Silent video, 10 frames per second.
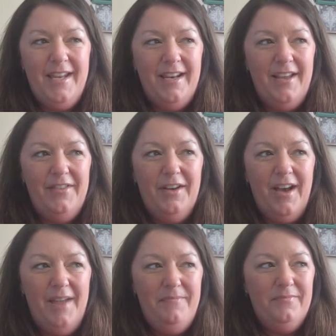and I
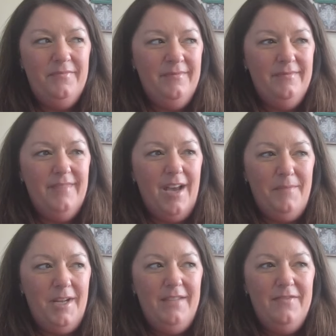thought, I'm
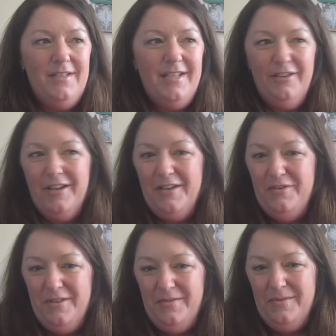I'm not even near
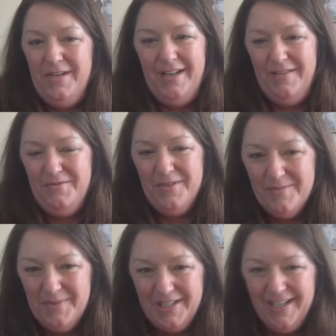103 and I haven't written
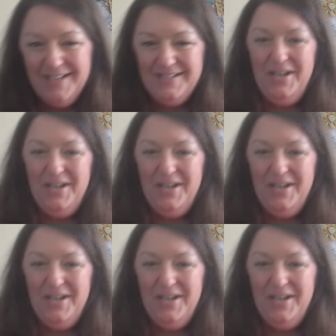a book yet.